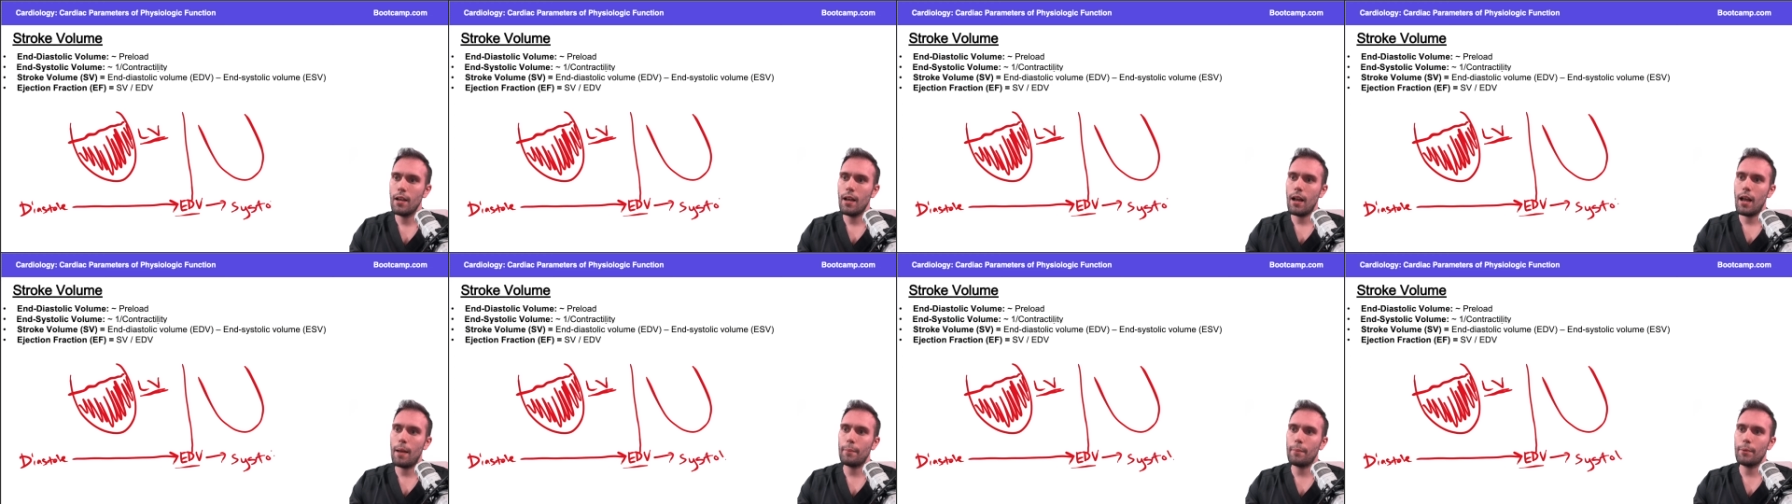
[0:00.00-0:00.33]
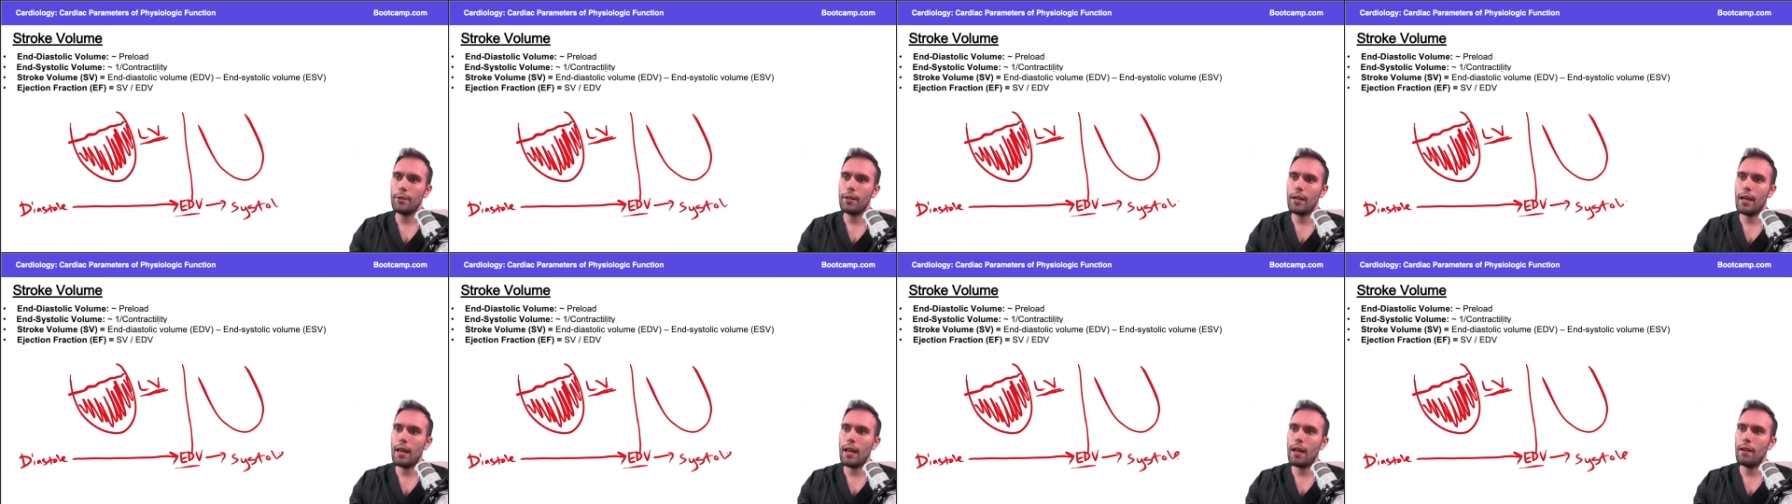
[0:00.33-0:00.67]
I'm
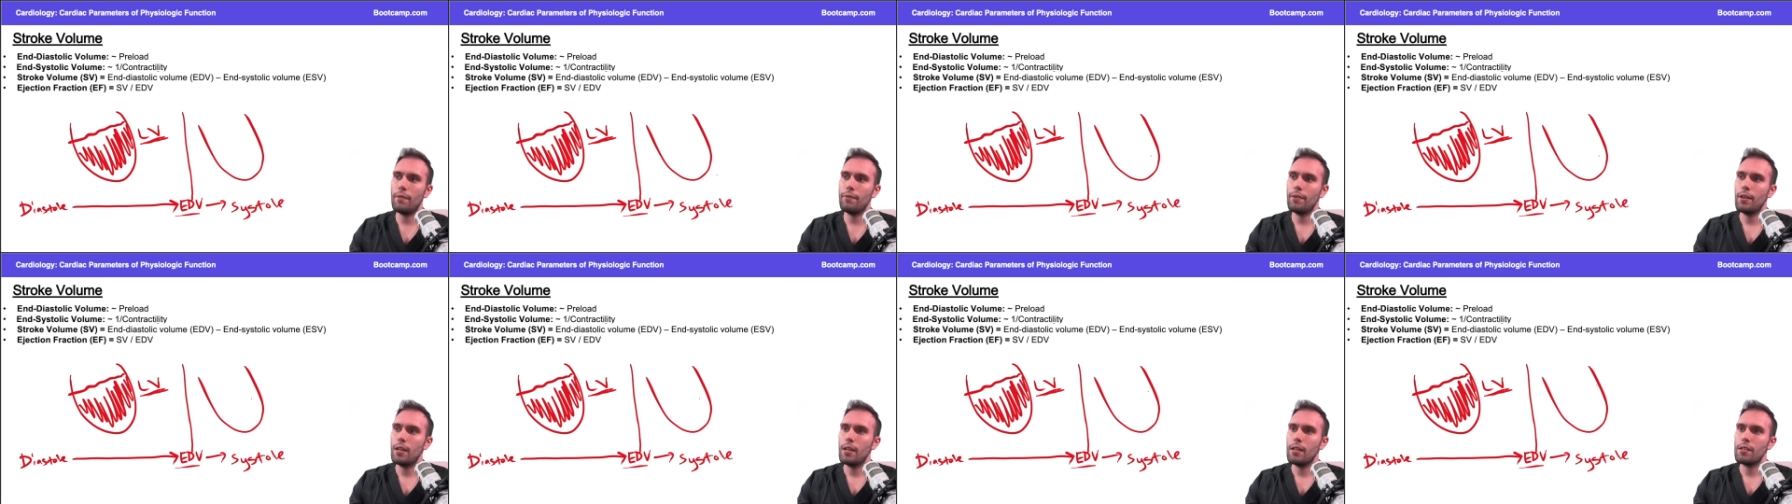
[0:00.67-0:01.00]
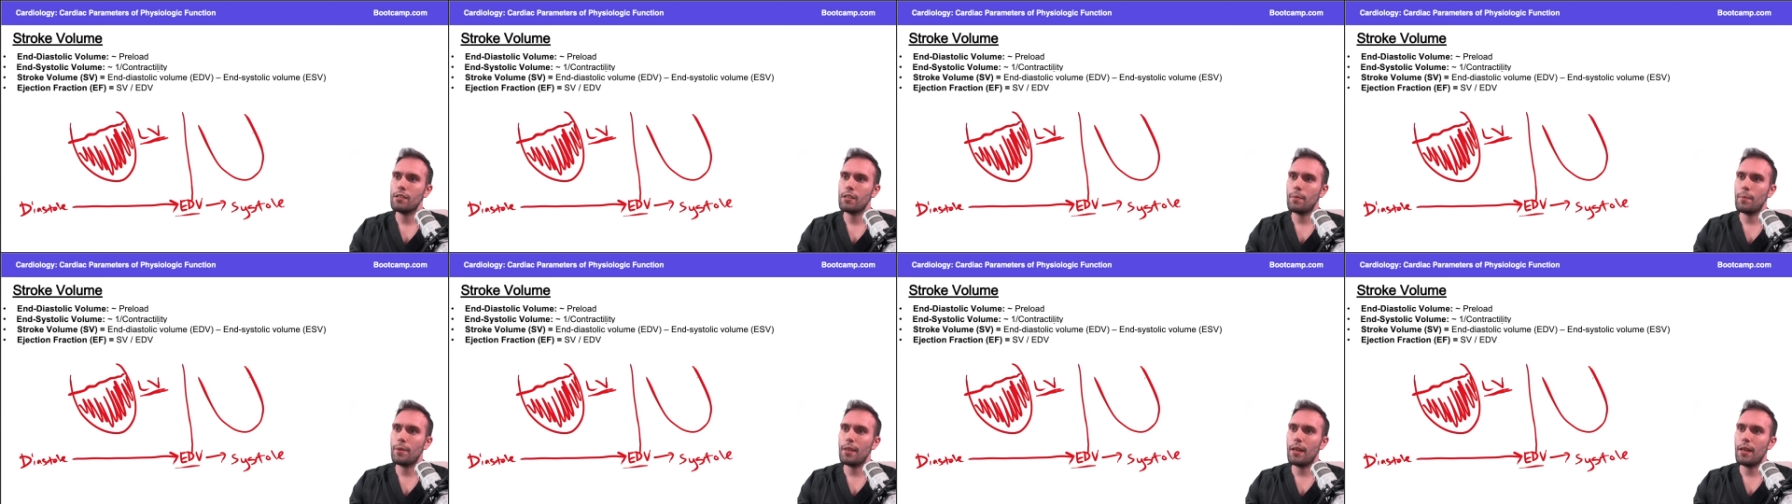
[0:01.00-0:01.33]
going to have
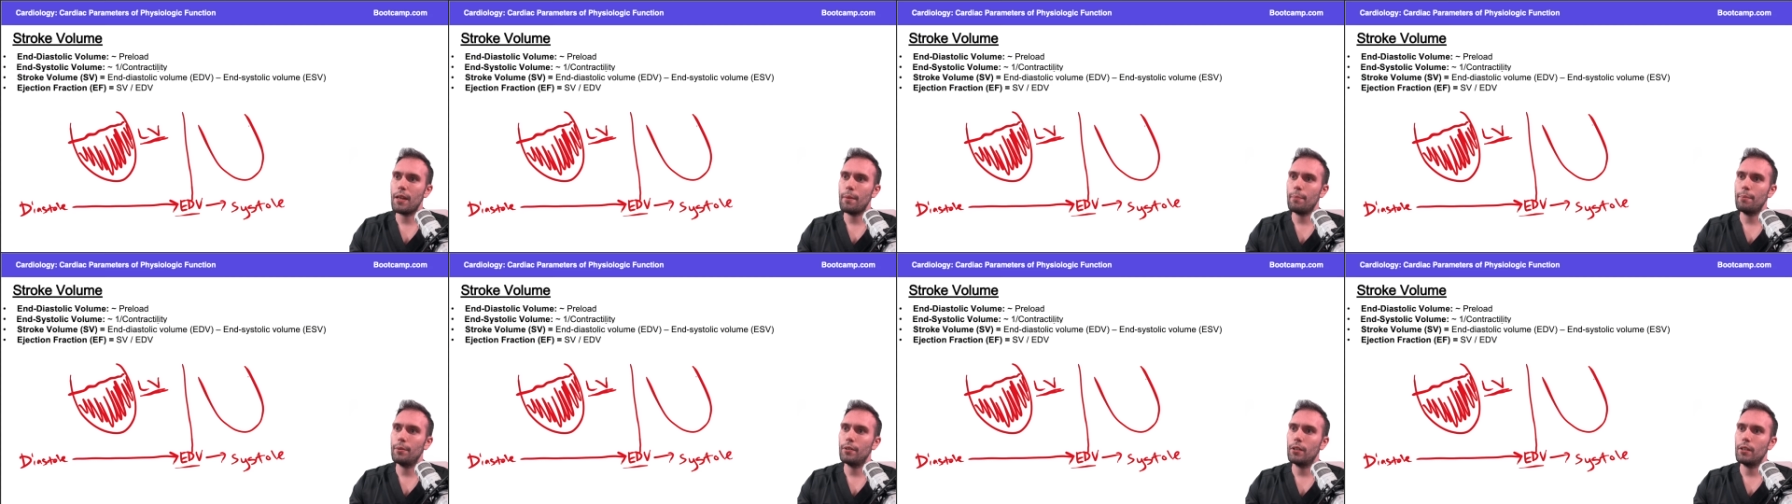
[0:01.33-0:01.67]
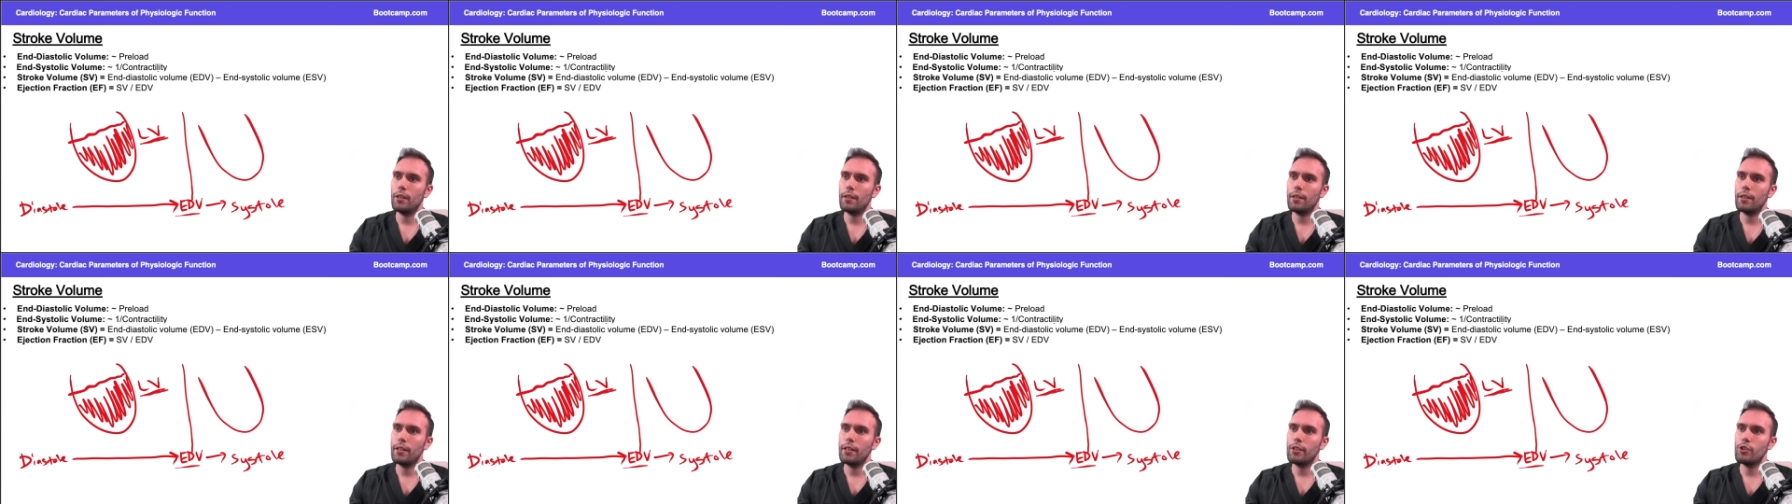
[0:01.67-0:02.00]
some of that
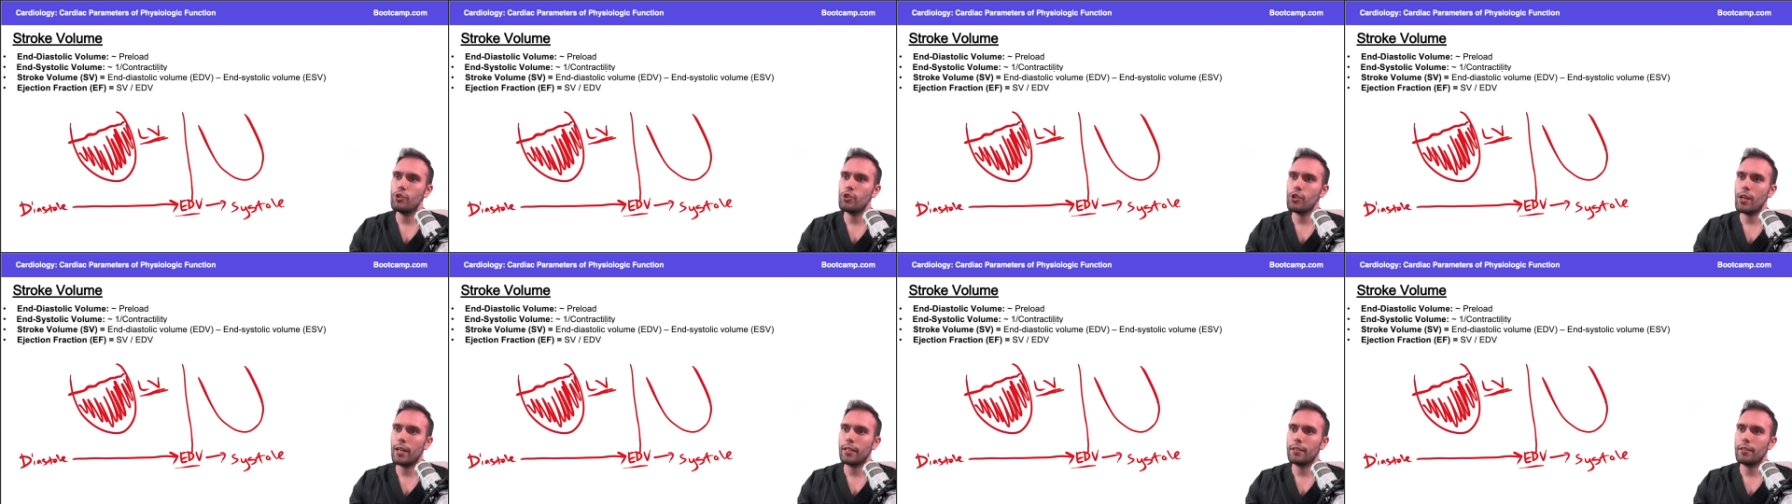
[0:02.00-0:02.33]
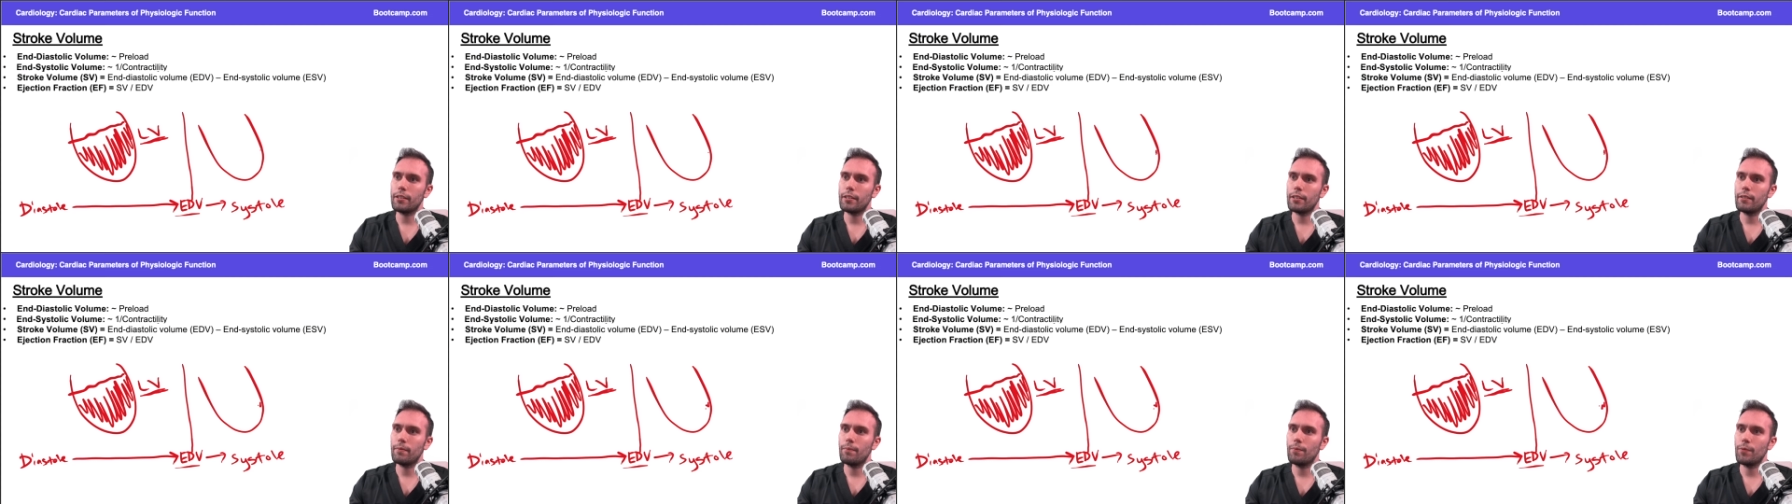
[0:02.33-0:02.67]
blood
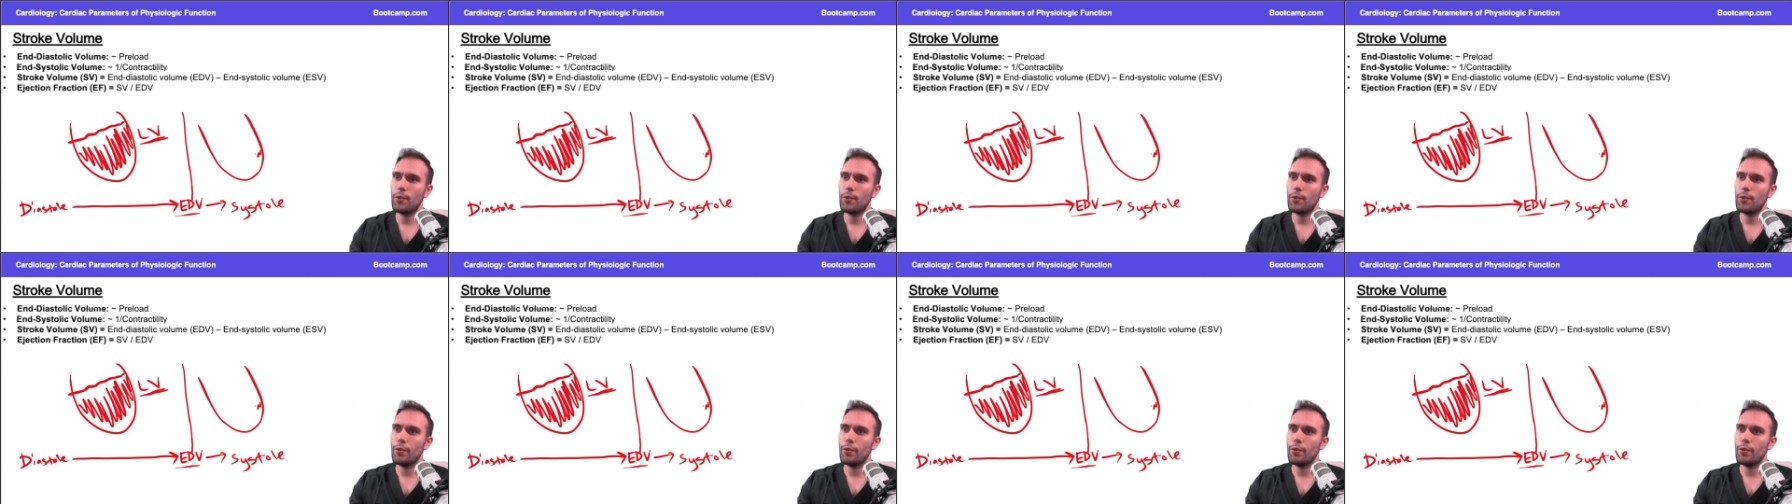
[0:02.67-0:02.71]
ejected.